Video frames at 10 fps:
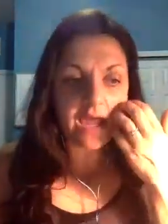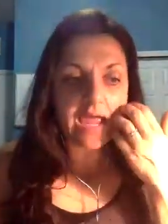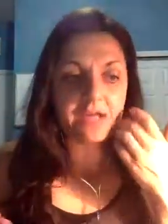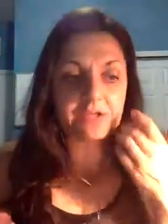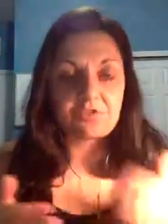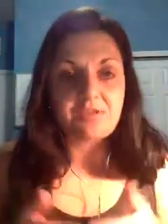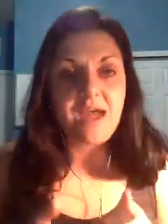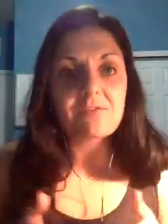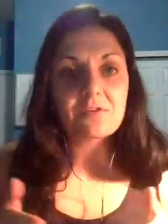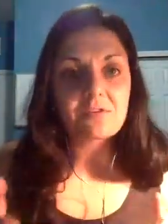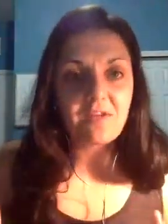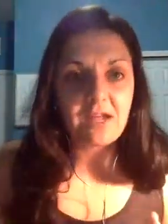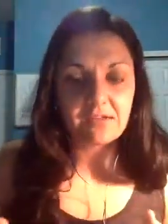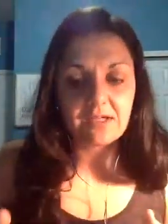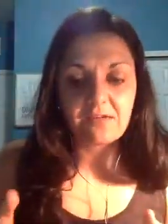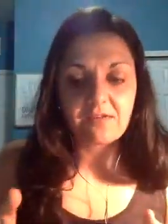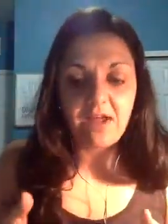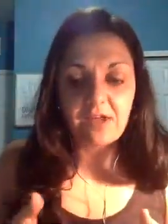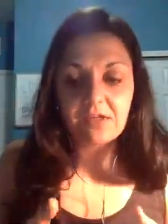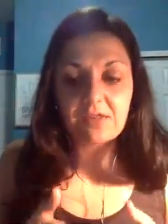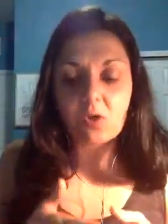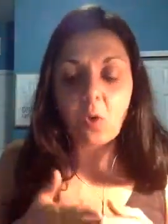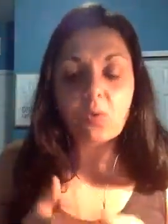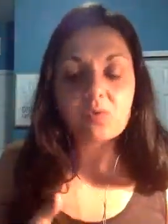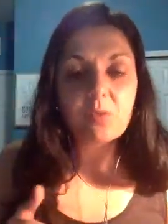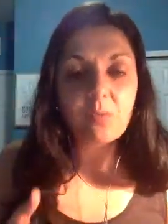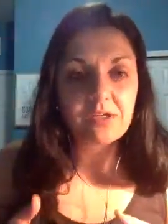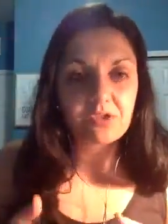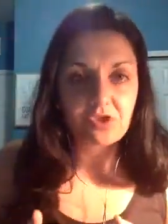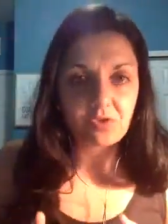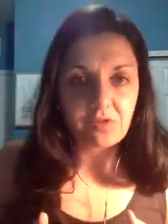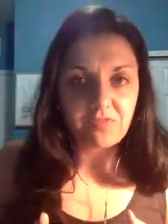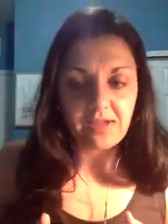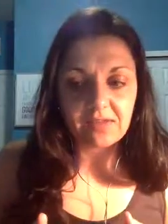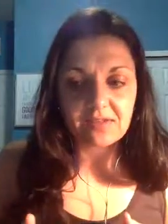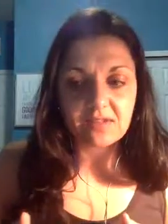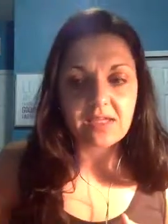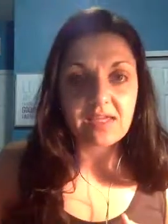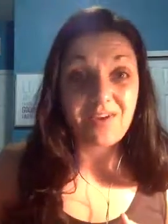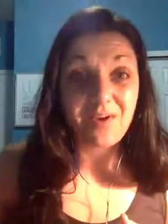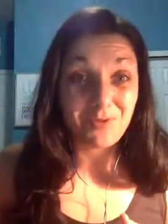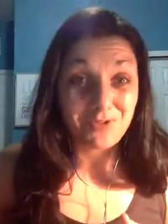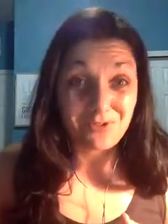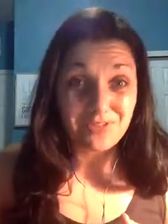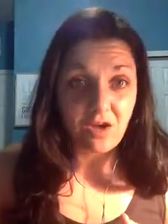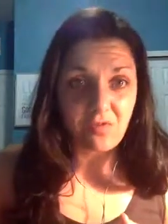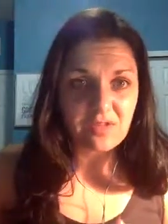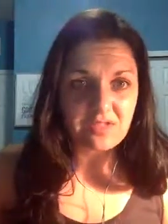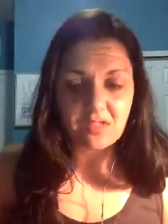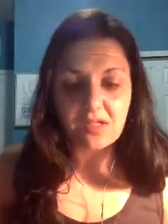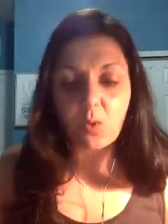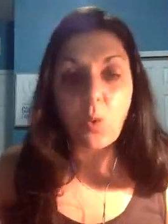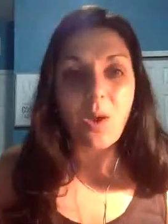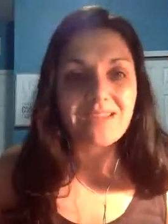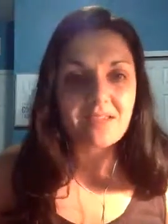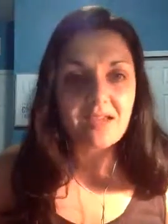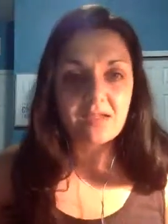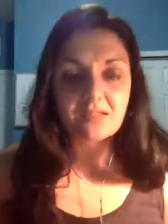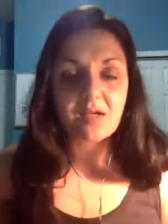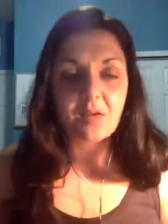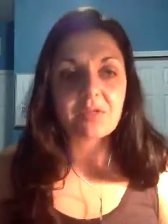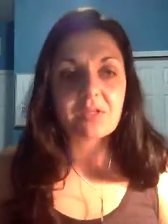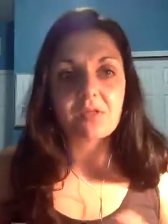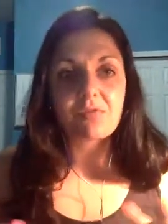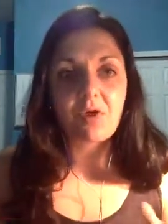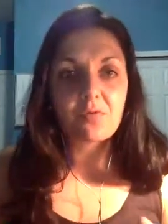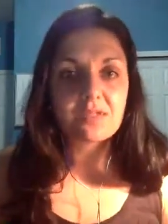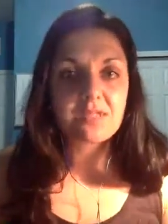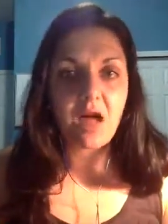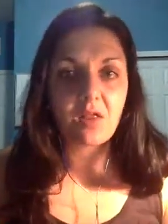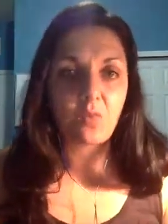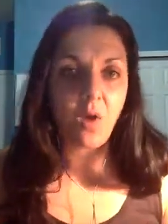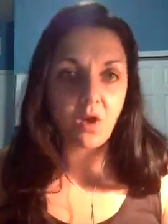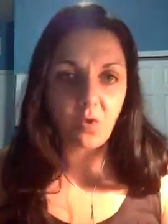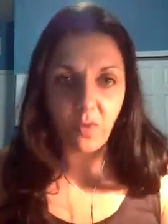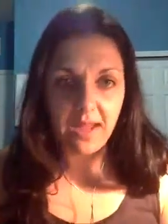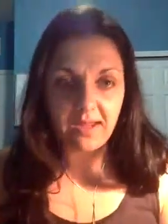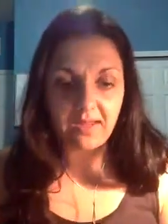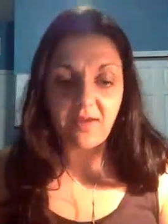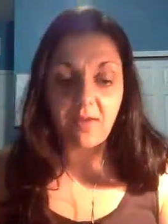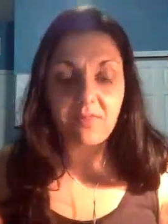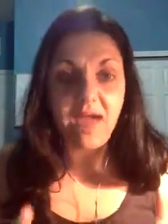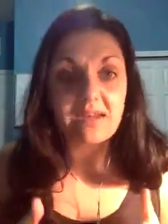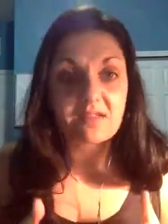and you're never failing. The only way to truly fail is to give up on yourself, is to quit, to completely throw in the towel and walk away and give up. That